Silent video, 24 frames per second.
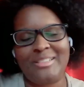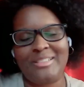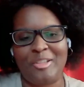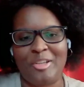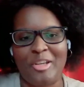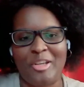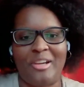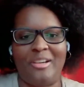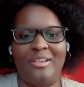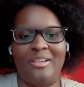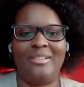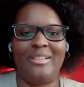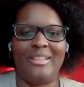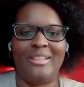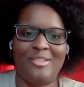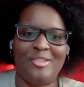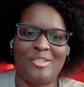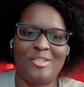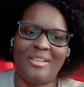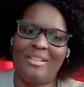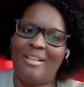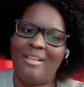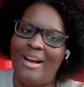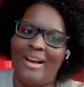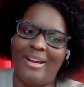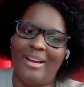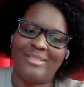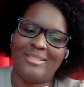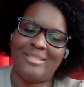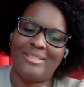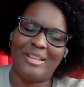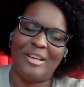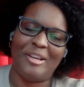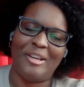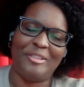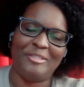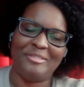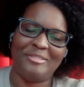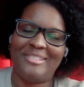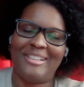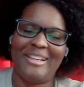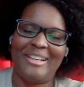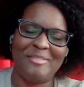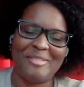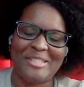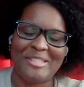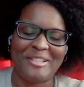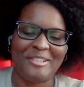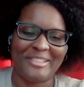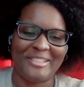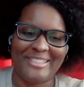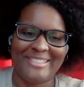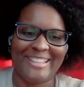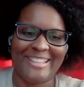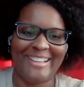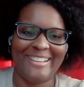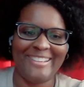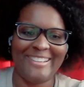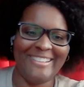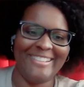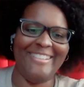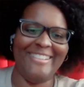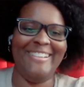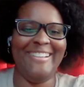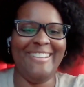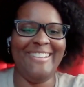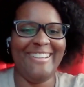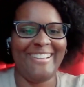in July. So I'm so excited.